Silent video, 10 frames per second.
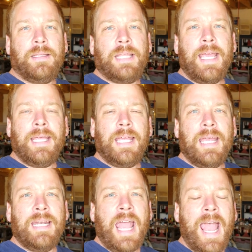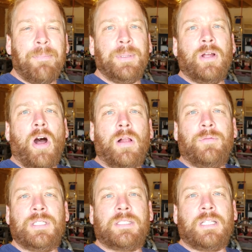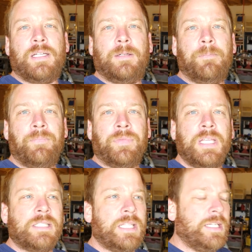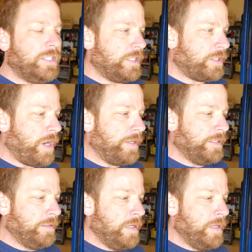it happened all of a sudden. This thing just started